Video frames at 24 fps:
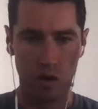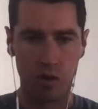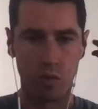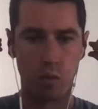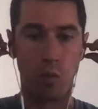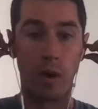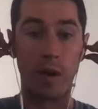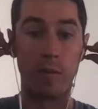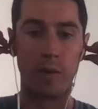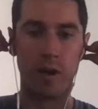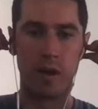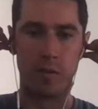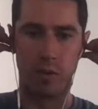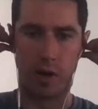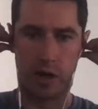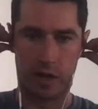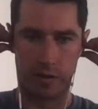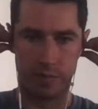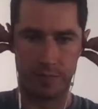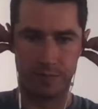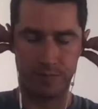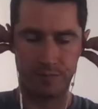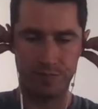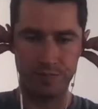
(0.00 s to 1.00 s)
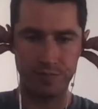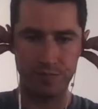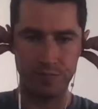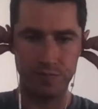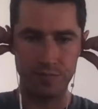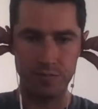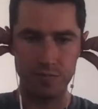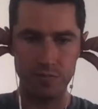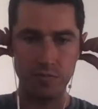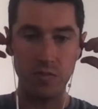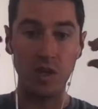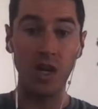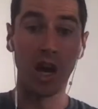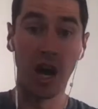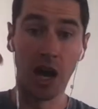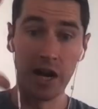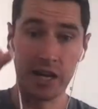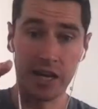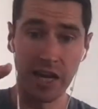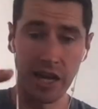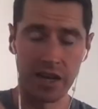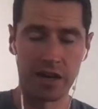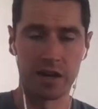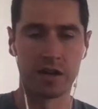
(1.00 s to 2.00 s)
1 minute break.
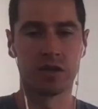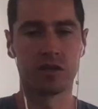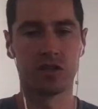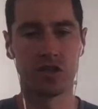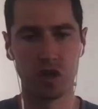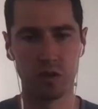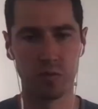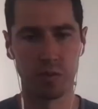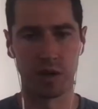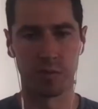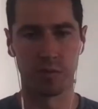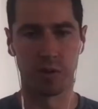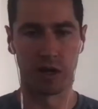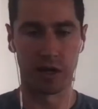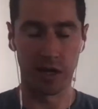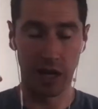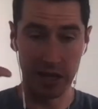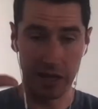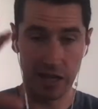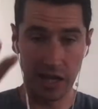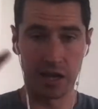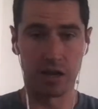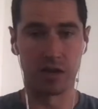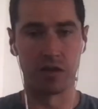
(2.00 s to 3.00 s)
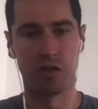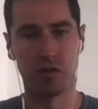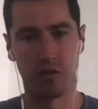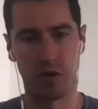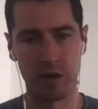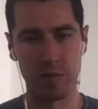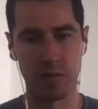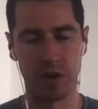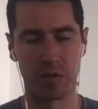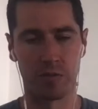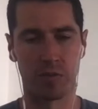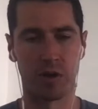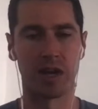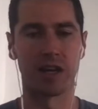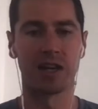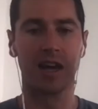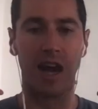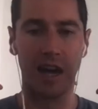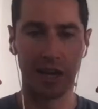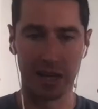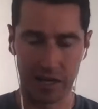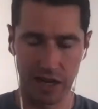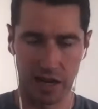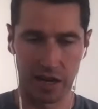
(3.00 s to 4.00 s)
Again, 2-minute break. Again, 3-minute break.
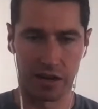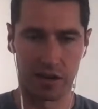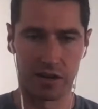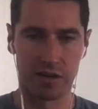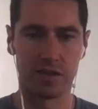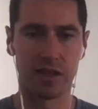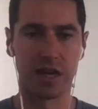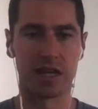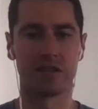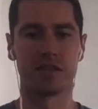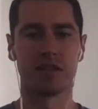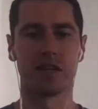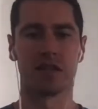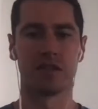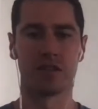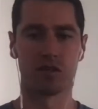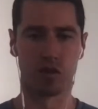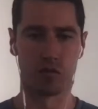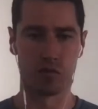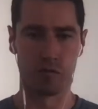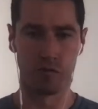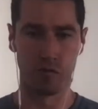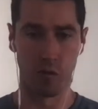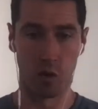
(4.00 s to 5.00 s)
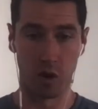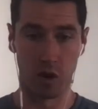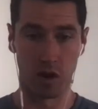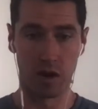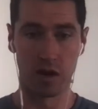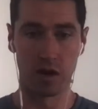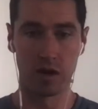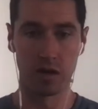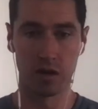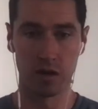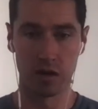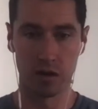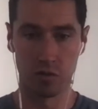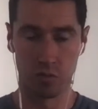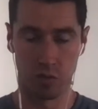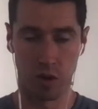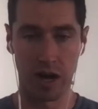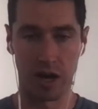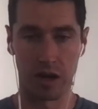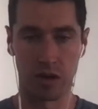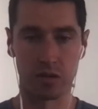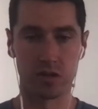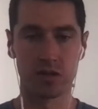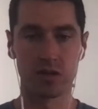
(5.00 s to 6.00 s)
Again, that's it. So 4
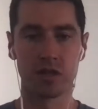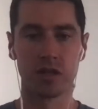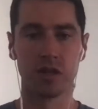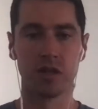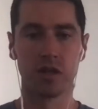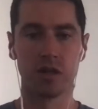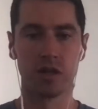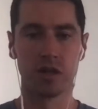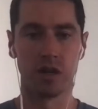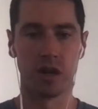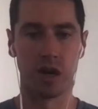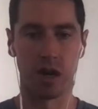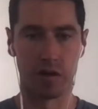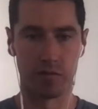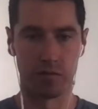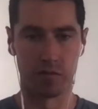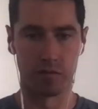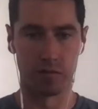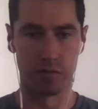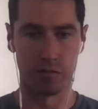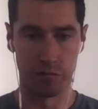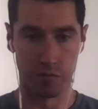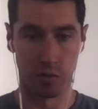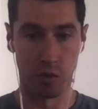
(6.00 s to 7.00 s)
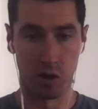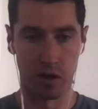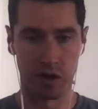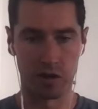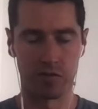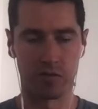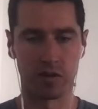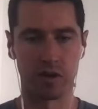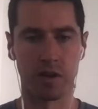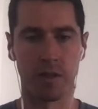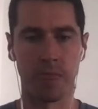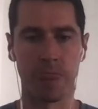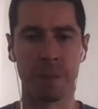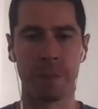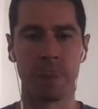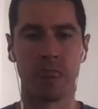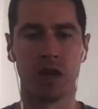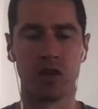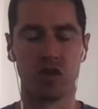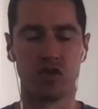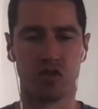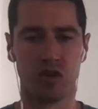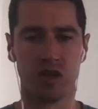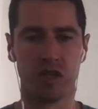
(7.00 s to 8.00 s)
rounds of 4 different
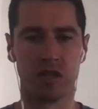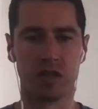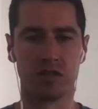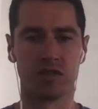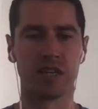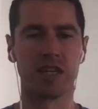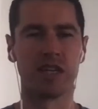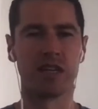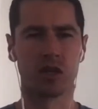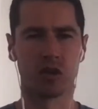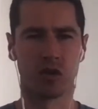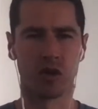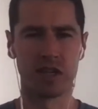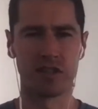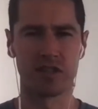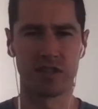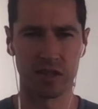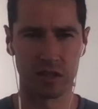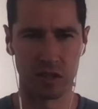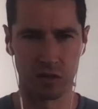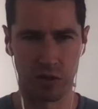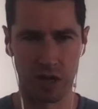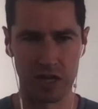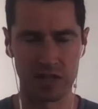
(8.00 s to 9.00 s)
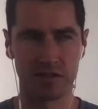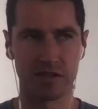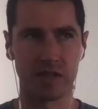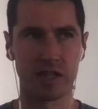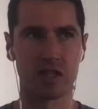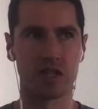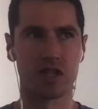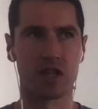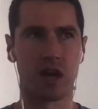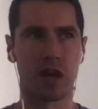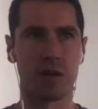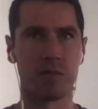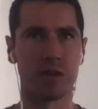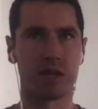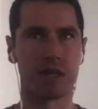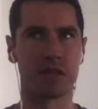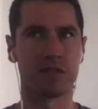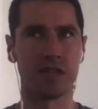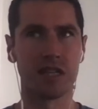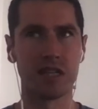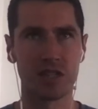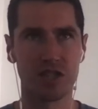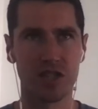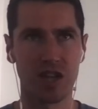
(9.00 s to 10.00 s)
drills, increasing the rest each time,
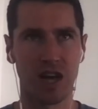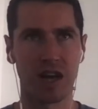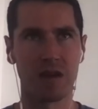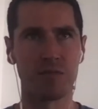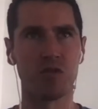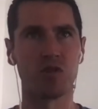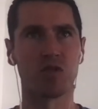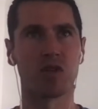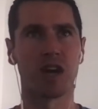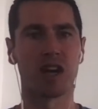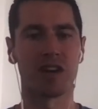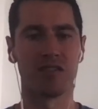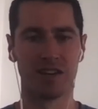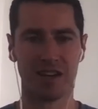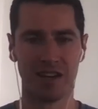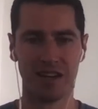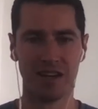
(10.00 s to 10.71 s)
because each time you kind of